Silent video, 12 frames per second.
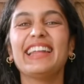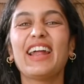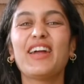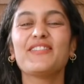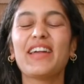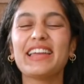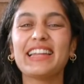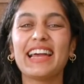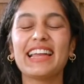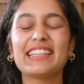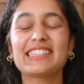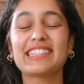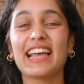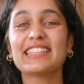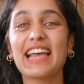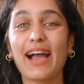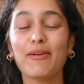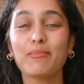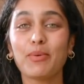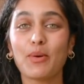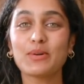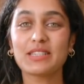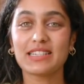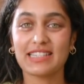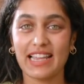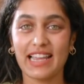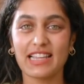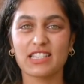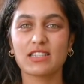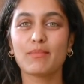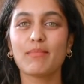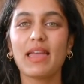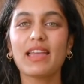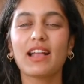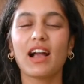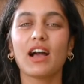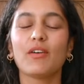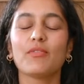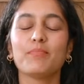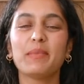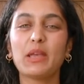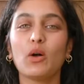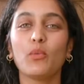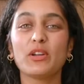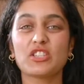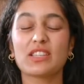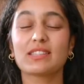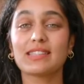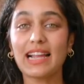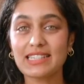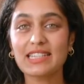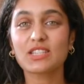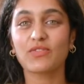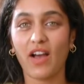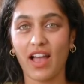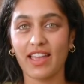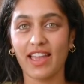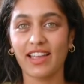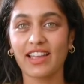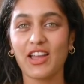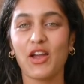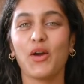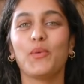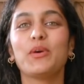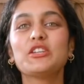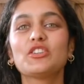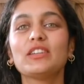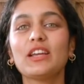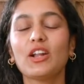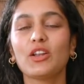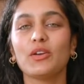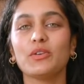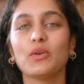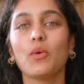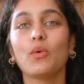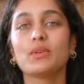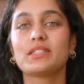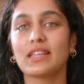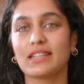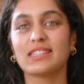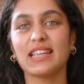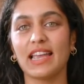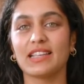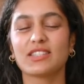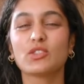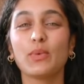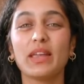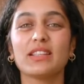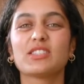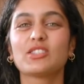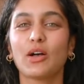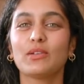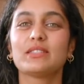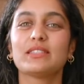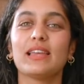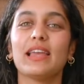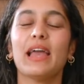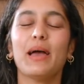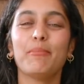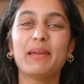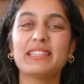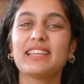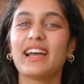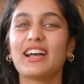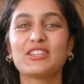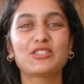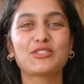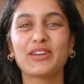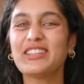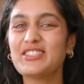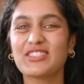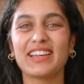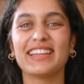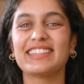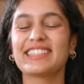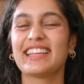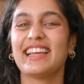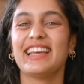In Ayurveda, it says how important it is to make a meal which is satisfying. We should include all 6 tastes: sweet, salty, bitter, astringent,